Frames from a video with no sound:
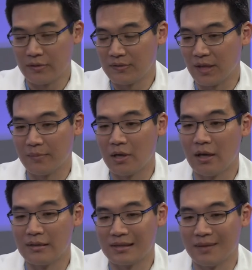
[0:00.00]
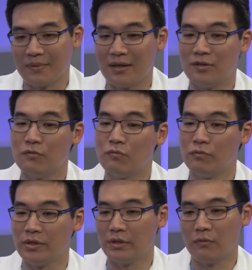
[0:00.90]
the same concept that you
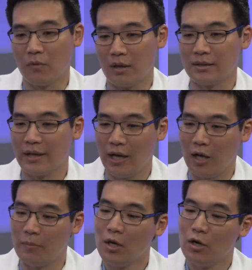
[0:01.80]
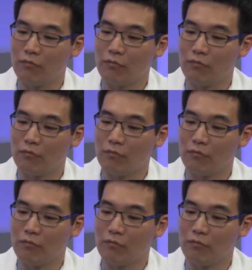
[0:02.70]
really want to help